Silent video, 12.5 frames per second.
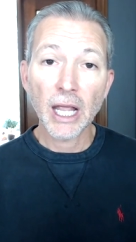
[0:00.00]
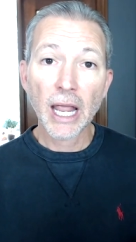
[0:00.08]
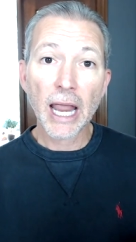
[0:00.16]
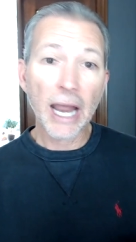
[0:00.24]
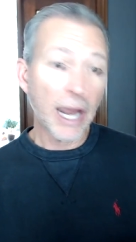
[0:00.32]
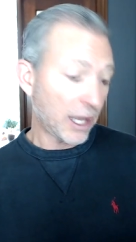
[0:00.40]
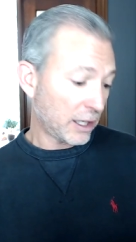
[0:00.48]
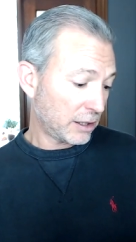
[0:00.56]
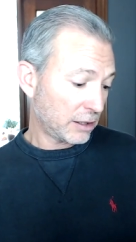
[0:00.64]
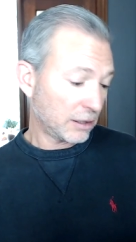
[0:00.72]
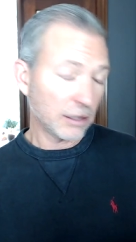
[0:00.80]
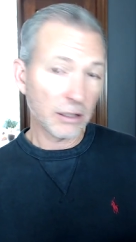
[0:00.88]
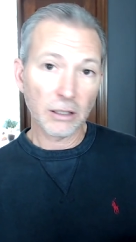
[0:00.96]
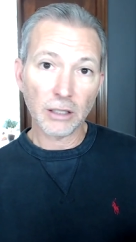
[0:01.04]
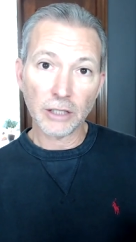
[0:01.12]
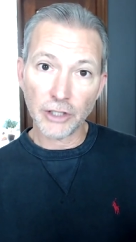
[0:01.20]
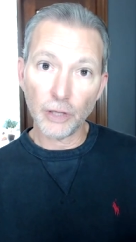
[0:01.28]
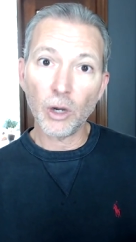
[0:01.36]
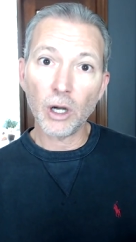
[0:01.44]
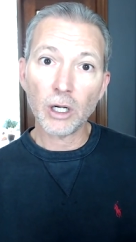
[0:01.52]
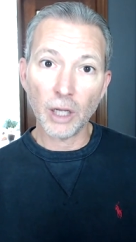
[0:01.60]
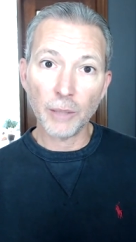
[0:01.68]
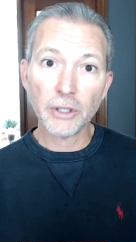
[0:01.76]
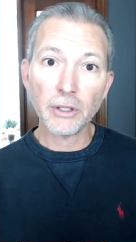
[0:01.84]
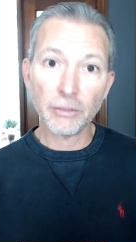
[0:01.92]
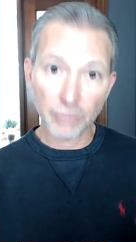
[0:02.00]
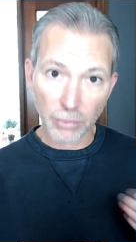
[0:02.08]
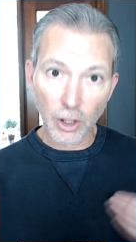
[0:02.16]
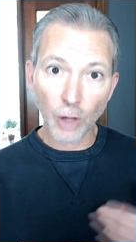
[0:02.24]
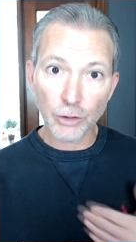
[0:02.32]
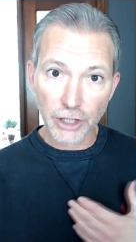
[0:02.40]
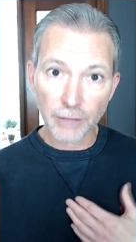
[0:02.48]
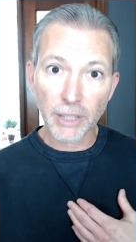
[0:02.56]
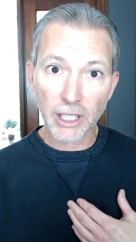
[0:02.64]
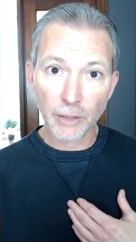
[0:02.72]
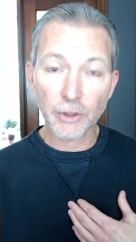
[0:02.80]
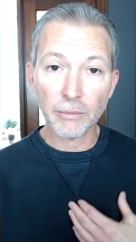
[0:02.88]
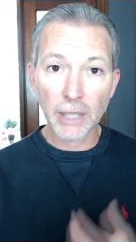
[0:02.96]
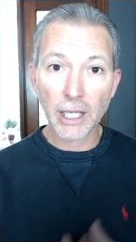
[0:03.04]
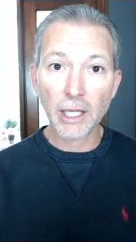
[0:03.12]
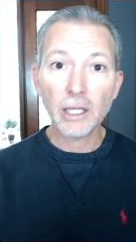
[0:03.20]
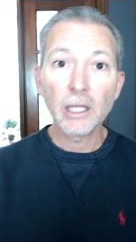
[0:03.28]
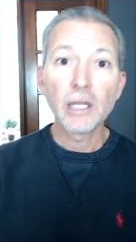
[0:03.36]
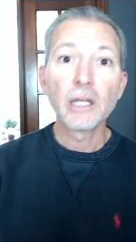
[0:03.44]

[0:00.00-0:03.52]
And I'll tell you what, come to the coaching meeting with me,